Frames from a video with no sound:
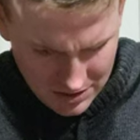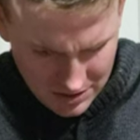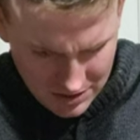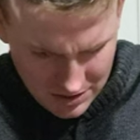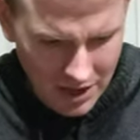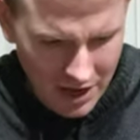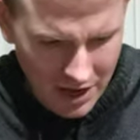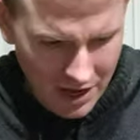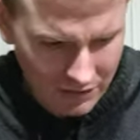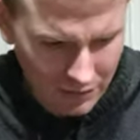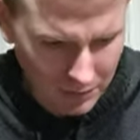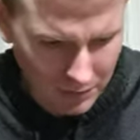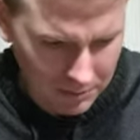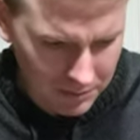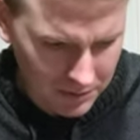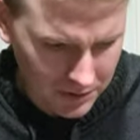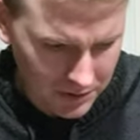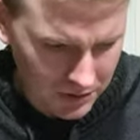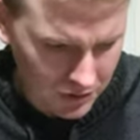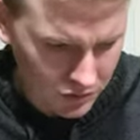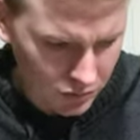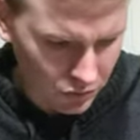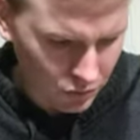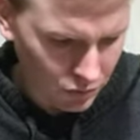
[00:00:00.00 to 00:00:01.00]
used to have a
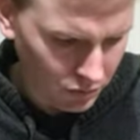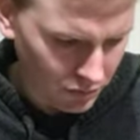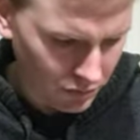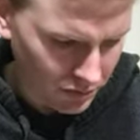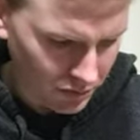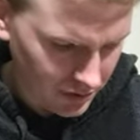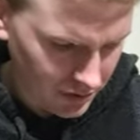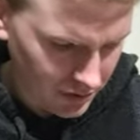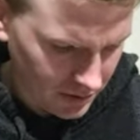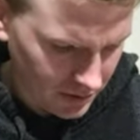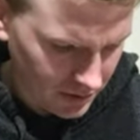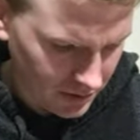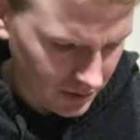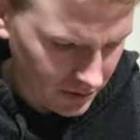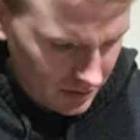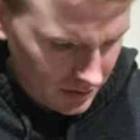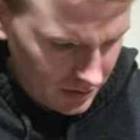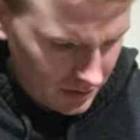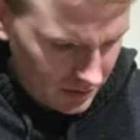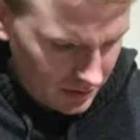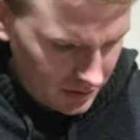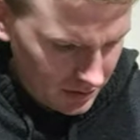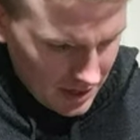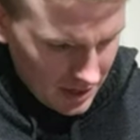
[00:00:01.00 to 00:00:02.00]
pretty cool one.
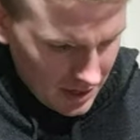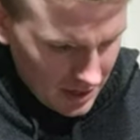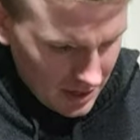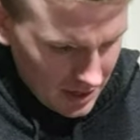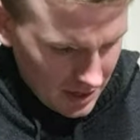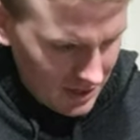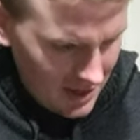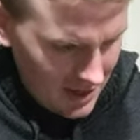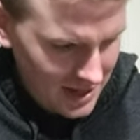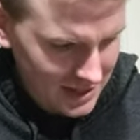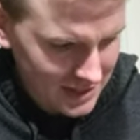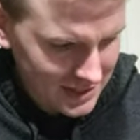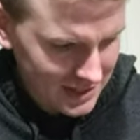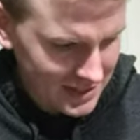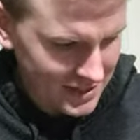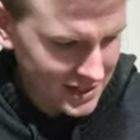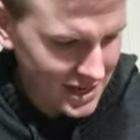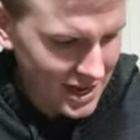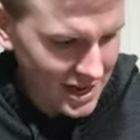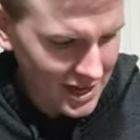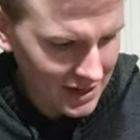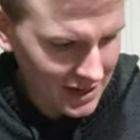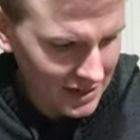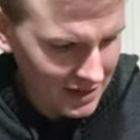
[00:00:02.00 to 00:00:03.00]
And that
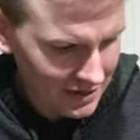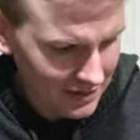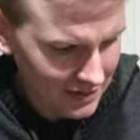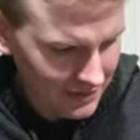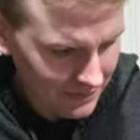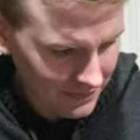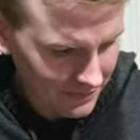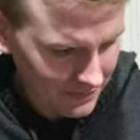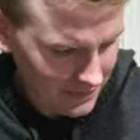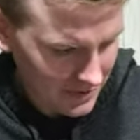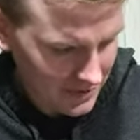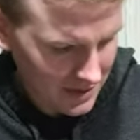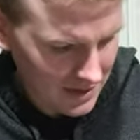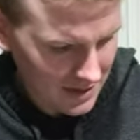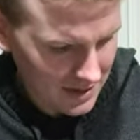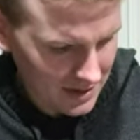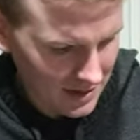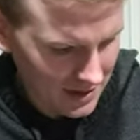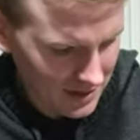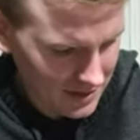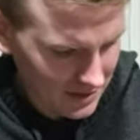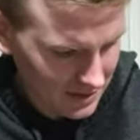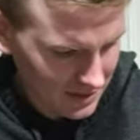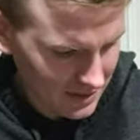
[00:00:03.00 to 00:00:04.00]
state
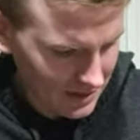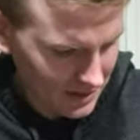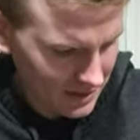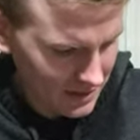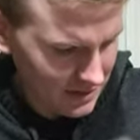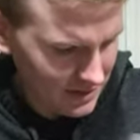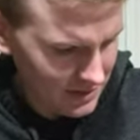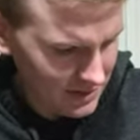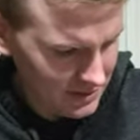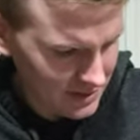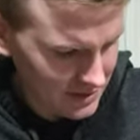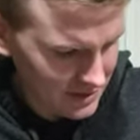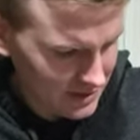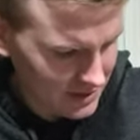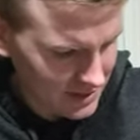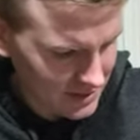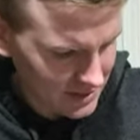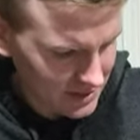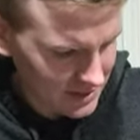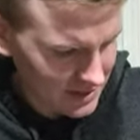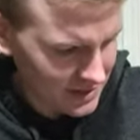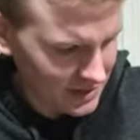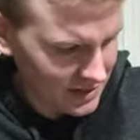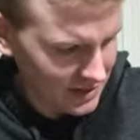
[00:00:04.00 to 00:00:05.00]
is the
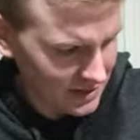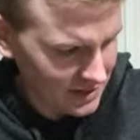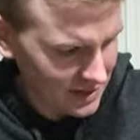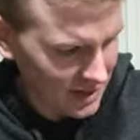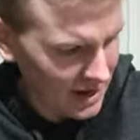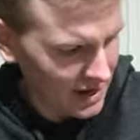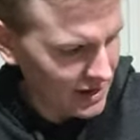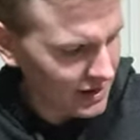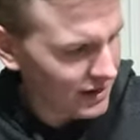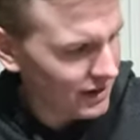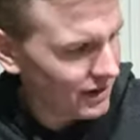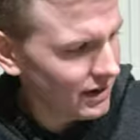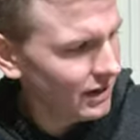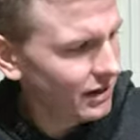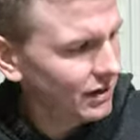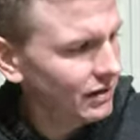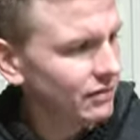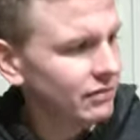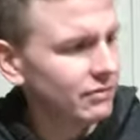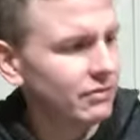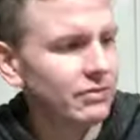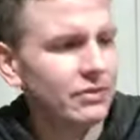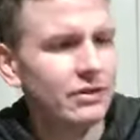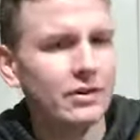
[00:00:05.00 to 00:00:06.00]
state
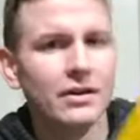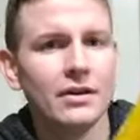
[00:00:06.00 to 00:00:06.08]
of